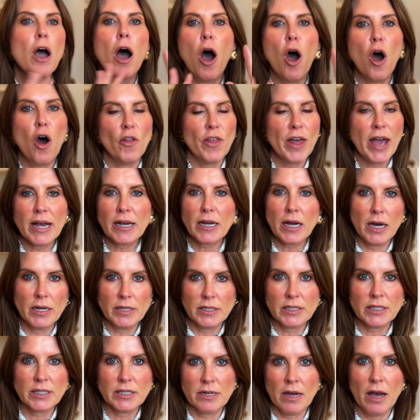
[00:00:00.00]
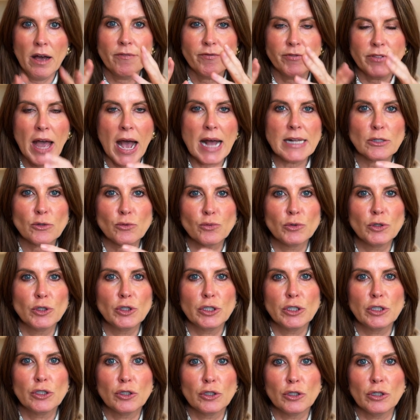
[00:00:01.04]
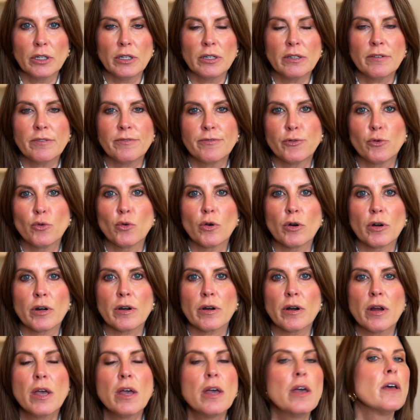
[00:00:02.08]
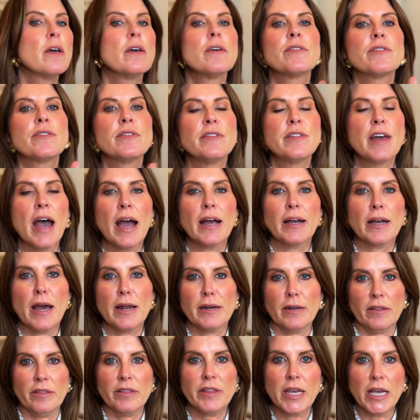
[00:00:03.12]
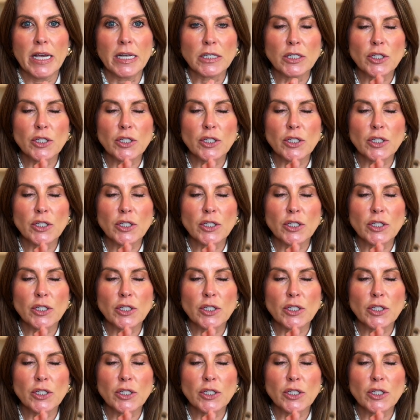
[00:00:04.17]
all that kind of stuff, that's really good for that kind of thing.